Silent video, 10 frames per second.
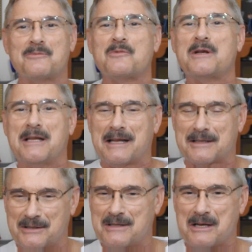when he
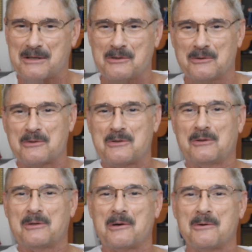gets that,
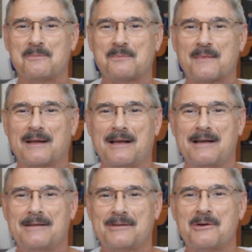you'll know.
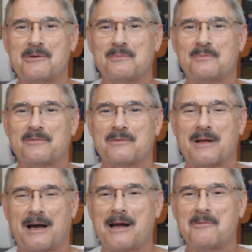So
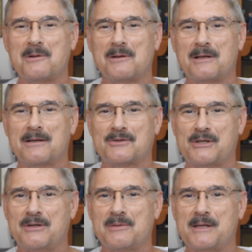I will
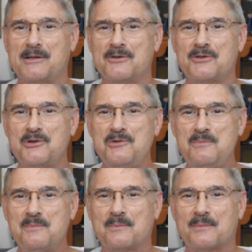see you in a minute or
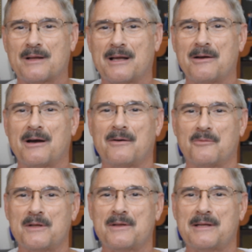two
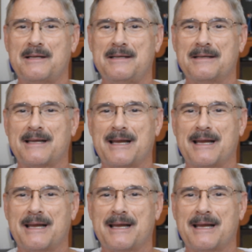with the